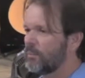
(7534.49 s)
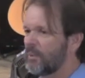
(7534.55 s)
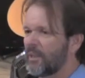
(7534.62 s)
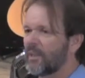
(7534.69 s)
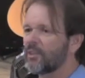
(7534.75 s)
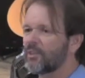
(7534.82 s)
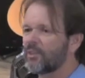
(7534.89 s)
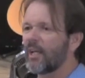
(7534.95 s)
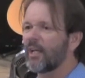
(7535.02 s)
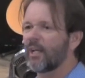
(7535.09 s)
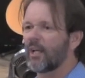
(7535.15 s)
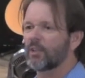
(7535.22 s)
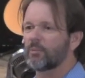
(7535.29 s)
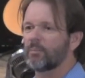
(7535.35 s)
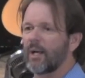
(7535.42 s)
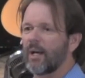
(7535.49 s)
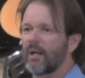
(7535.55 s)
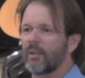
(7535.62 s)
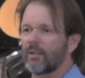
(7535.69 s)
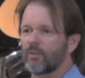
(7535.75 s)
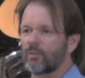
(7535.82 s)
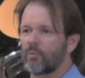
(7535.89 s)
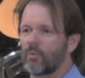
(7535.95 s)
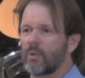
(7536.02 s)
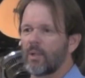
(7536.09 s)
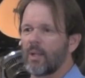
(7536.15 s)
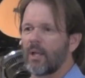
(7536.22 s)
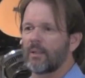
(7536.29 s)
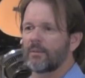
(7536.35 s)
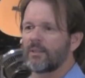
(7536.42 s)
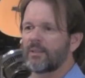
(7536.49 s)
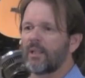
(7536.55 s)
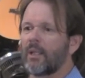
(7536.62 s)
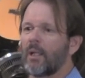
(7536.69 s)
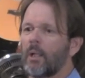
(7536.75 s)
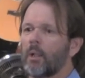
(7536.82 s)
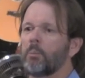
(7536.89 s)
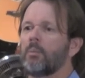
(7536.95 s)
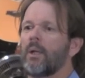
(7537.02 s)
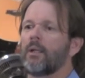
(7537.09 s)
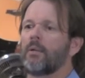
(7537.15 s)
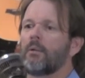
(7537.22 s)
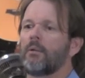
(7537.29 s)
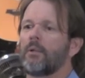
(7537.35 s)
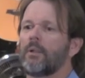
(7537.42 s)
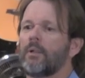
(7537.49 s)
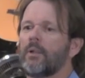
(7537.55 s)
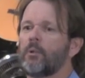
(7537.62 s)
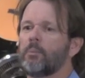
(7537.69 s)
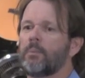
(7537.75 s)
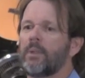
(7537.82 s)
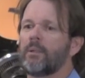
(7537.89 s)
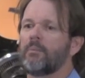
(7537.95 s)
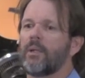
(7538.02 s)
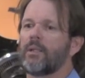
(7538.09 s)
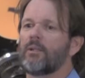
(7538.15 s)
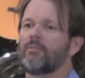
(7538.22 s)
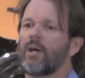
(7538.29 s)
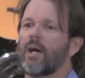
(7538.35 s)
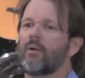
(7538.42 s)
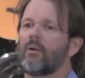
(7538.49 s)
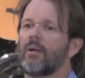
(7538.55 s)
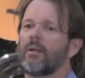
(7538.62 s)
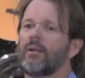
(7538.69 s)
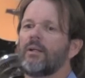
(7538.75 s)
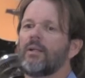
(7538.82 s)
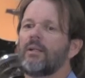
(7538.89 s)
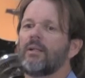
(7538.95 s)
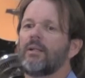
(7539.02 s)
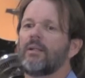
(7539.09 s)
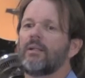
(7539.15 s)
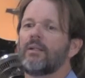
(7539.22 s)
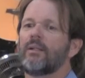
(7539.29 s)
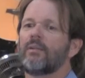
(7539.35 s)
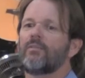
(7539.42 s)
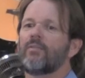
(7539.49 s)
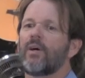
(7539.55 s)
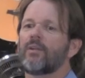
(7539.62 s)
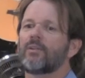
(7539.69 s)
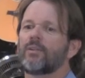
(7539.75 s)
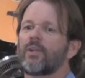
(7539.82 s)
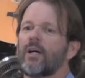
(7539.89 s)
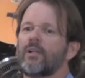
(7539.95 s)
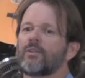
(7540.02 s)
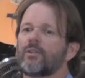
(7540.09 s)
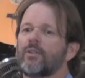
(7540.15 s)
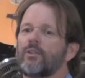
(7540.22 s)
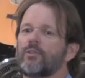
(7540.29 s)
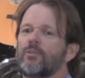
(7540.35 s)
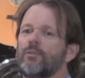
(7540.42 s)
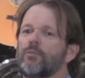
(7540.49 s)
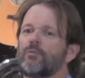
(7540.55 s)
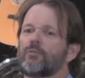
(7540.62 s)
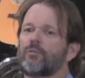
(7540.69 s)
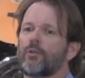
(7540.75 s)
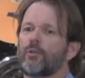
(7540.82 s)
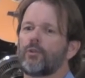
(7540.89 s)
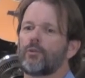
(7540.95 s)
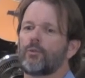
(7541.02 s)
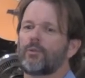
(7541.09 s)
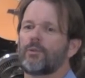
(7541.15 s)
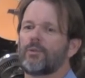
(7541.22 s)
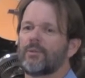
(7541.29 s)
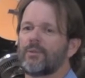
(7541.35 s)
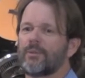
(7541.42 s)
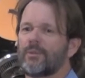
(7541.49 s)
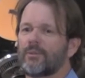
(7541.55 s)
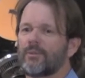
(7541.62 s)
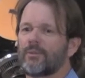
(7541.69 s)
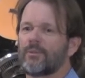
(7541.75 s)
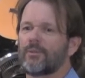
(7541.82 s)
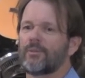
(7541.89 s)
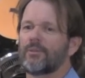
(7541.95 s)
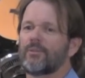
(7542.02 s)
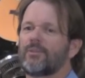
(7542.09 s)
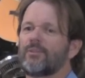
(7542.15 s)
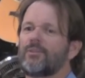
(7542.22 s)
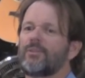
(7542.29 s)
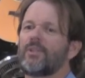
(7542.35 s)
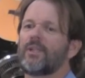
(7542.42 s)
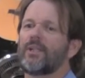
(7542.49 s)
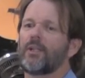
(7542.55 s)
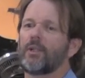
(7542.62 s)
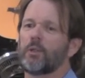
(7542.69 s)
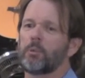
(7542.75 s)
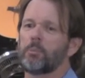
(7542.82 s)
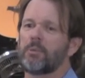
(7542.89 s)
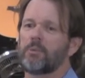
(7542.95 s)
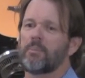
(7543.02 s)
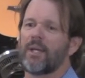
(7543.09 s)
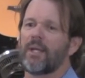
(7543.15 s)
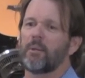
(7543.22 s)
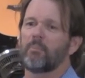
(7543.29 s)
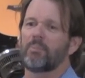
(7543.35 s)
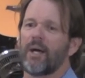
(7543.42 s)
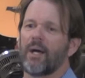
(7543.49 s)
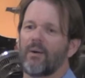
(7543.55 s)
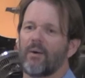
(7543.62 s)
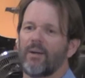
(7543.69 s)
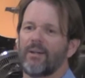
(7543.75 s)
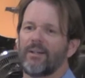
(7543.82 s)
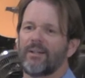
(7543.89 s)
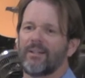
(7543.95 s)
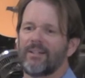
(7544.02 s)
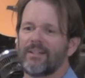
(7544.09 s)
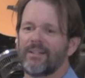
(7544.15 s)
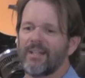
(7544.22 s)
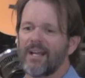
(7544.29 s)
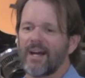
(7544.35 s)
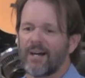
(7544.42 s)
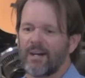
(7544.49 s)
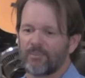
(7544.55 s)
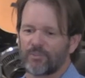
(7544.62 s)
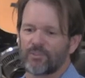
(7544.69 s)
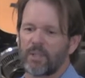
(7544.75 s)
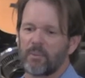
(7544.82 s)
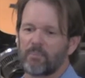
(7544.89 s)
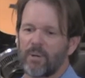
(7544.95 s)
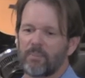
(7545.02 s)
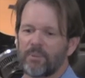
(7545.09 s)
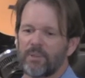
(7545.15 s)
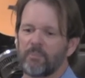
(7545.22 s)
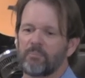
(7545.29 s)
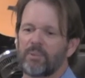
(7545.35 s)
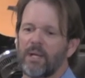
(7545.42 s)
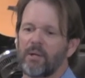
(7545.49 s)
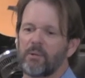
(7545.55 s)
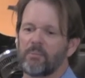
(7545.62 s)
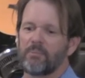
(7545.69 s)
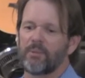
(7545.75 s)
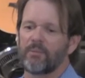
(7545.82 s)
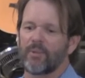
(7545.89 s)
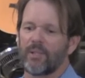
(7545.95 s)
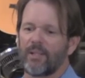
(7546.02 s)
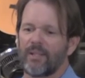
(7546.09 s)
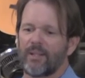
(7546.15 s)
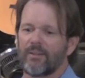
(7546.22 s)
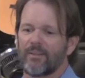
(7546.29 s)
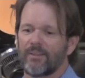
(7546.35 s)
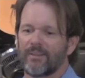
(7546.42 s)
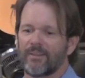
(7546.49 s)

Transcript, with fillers: Because Satan goes about as a roaring lion, seeking whom, may, whom he may devour. Father's eyes go to and fro, seeking whom he may empower. I'm going to say, Papa, empower me right now.